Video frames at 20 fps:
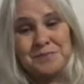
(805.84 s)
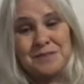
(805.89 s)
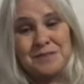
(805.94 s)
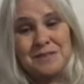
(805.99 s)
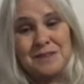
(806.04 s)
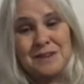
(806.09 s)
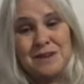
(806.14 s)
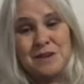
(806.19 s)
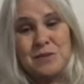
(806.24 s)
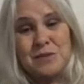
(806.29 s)

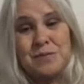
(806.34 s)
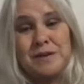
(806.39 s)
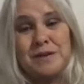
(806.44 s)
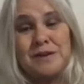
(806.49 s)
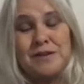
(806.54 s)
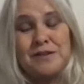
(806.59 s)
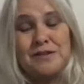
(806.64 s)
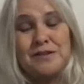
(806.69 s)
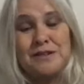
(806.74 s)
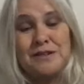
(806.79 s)
And then you
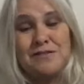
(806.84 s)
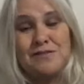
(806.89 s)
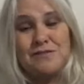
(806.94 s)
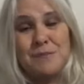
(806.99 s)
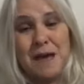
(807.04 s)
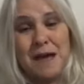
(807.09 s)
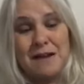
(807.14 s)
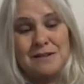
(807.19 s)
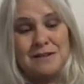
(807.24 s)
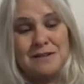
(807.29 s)
bring yourself
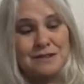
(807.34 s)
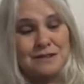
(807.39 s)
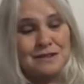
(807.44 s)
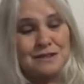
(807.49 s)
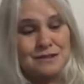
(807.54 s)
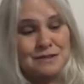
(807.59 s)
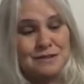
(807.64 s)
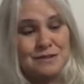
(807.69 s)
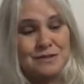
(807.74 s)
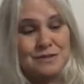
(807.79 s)
back to the
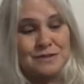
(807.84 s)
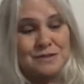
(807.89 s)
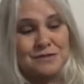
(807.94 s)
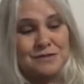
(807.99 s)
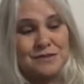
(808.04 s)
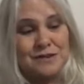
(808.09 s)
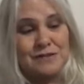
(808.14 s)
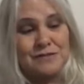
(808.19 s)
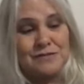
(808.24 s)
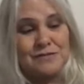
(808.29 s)
soles
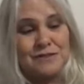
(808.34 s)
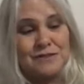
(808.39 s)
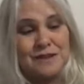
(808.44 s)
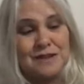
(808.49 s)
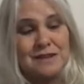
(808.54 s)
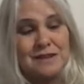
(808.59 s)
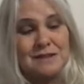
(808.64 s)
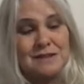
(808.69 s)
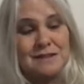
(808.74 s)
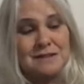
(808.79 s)
of your
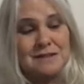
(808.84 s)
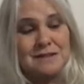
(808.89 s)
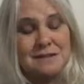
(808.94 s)
feet.